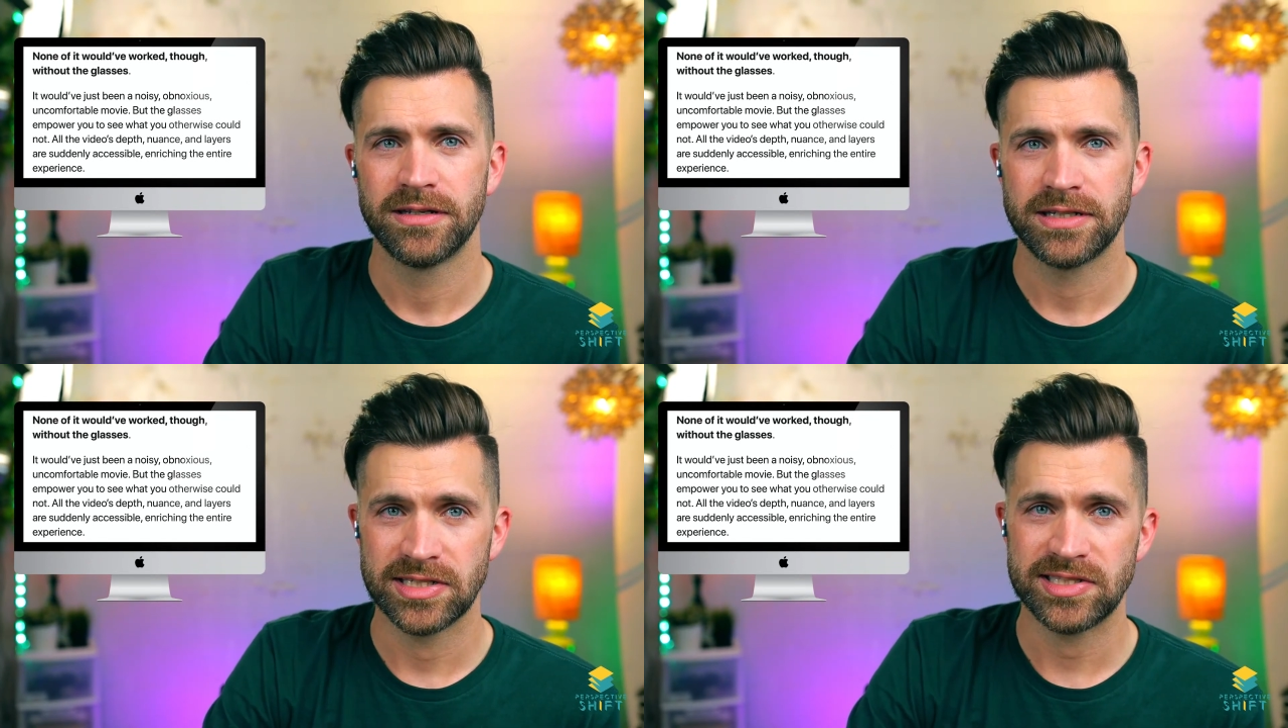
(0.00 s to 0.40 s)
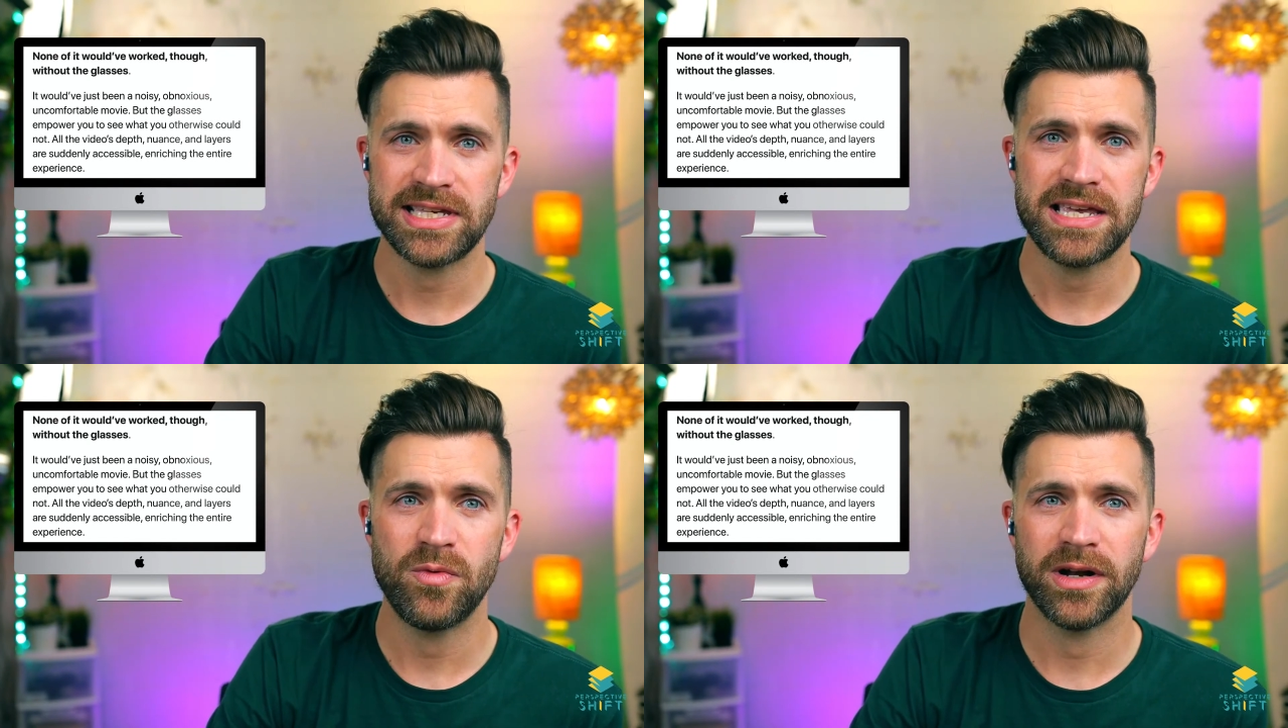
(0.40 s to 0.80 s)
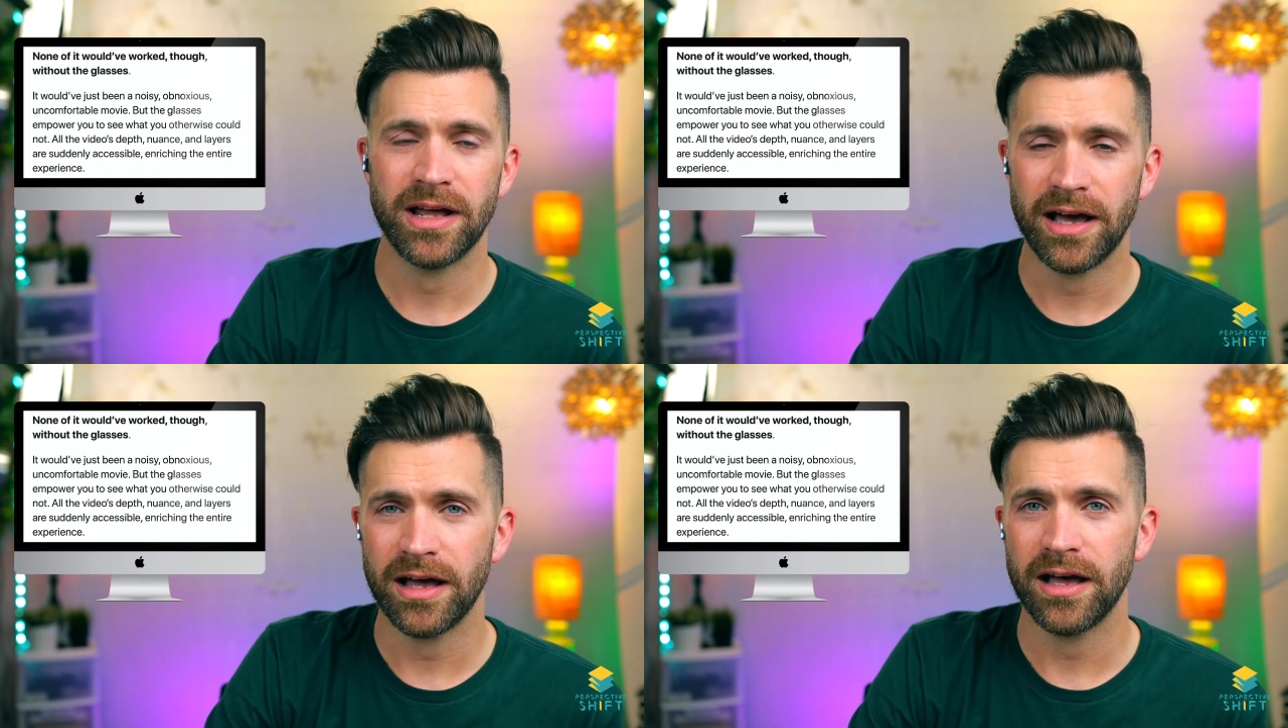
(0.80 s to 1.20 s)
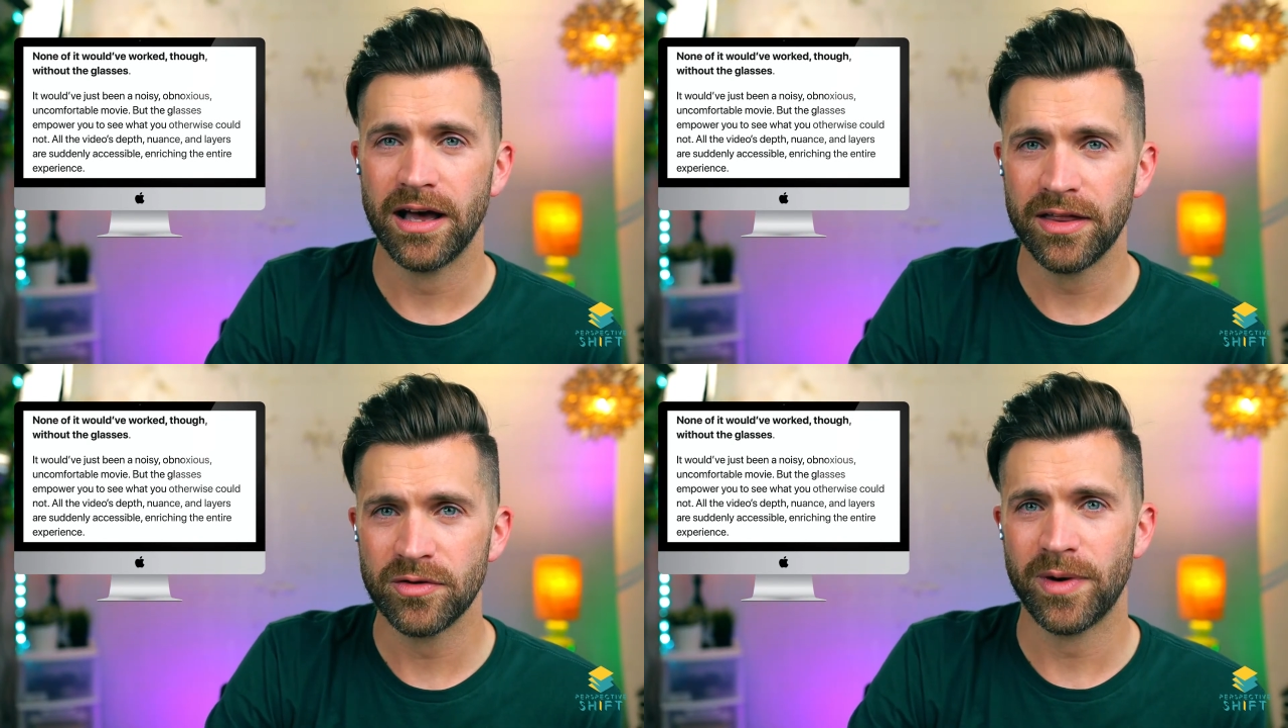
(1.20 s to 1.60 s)
to see what
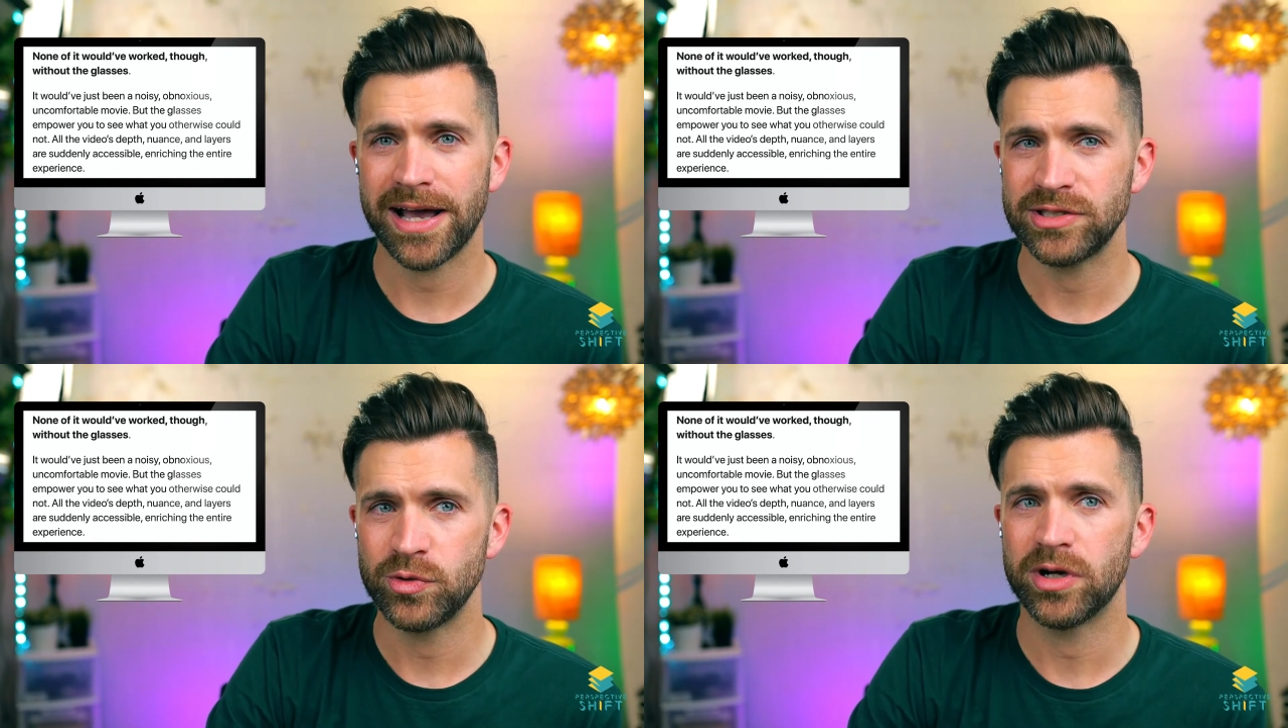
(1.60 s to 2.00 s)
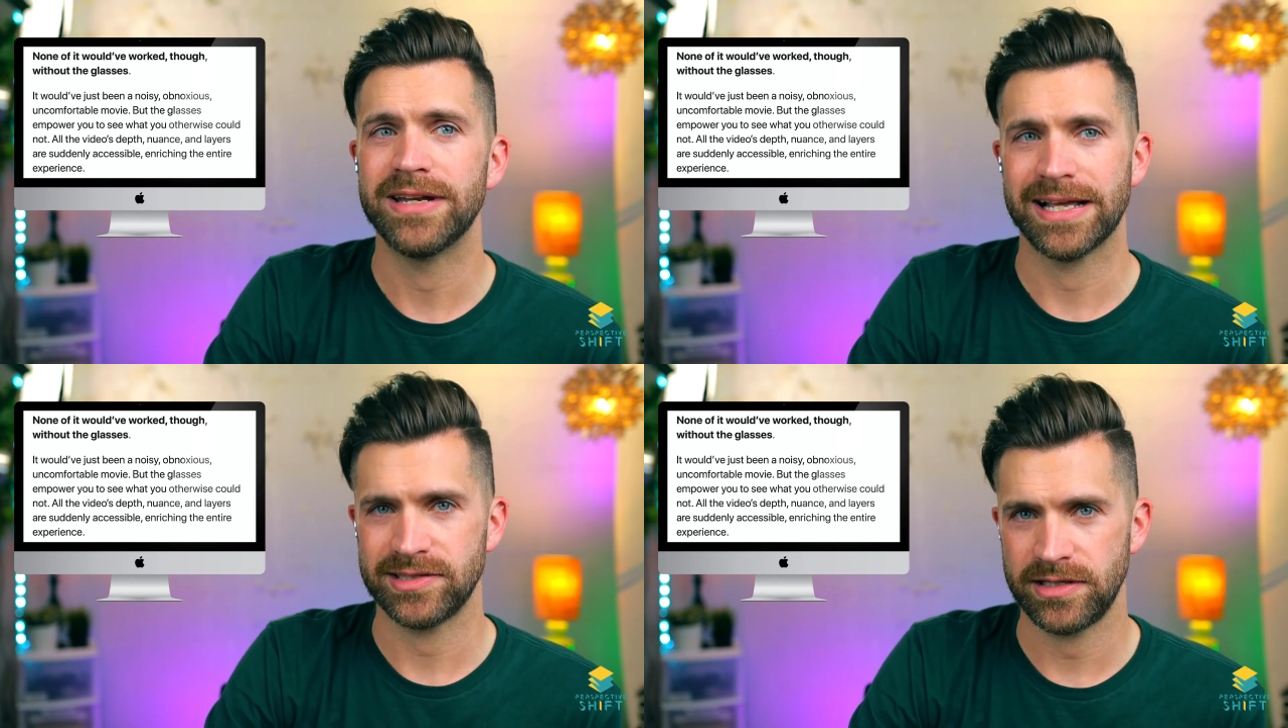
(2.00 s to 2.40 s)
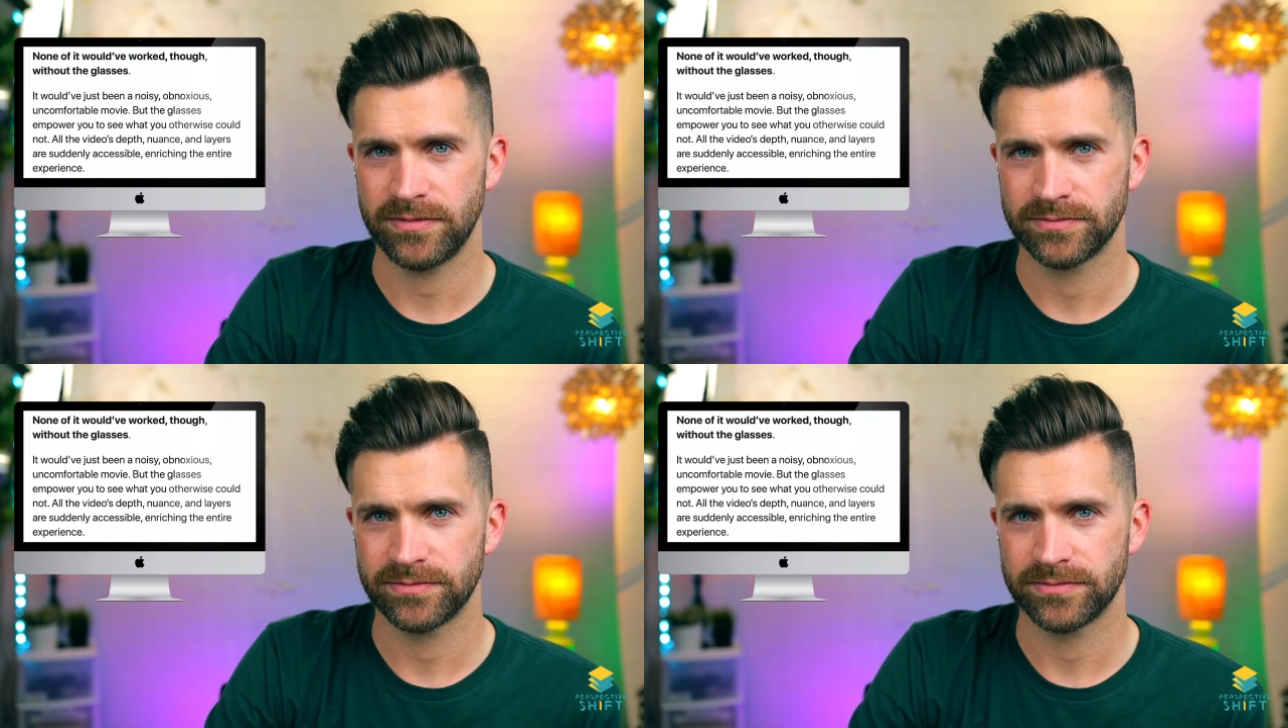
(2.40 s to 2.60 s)
otherwise you could not see.